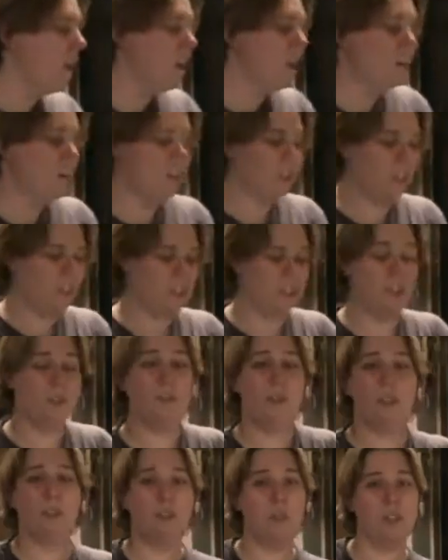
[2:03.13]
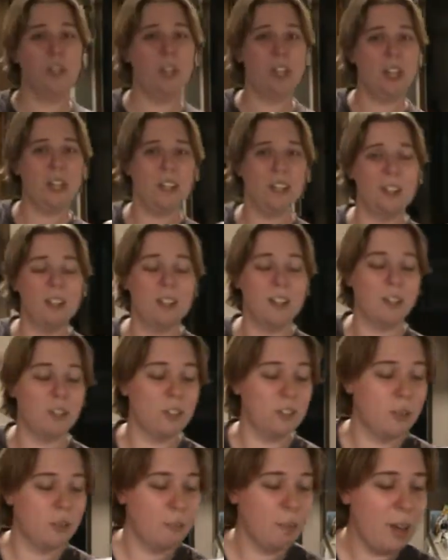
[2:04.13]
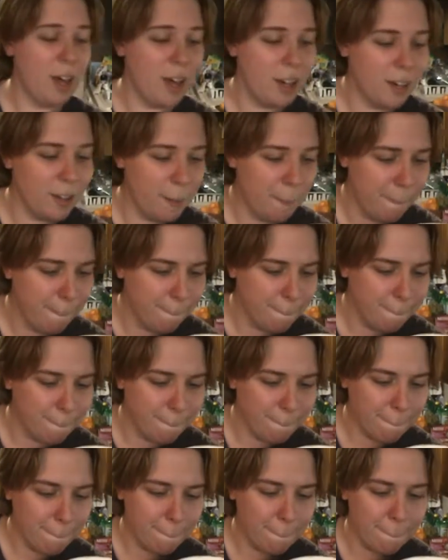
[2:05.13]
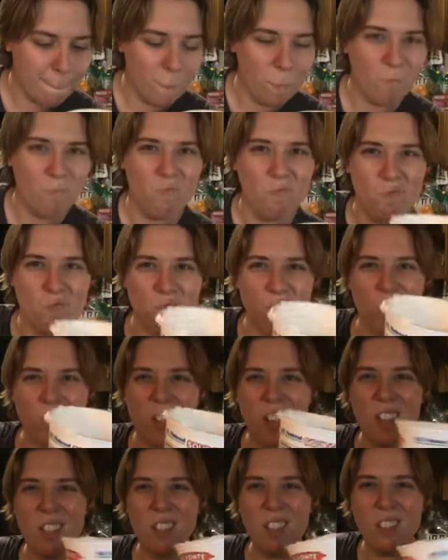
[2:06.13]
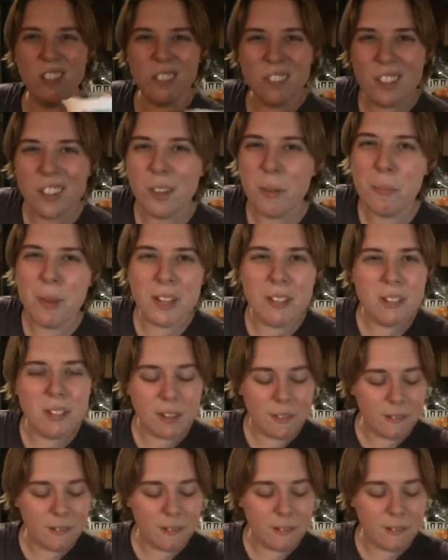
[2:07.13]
Until when you shake it down to the bottom, it looks like about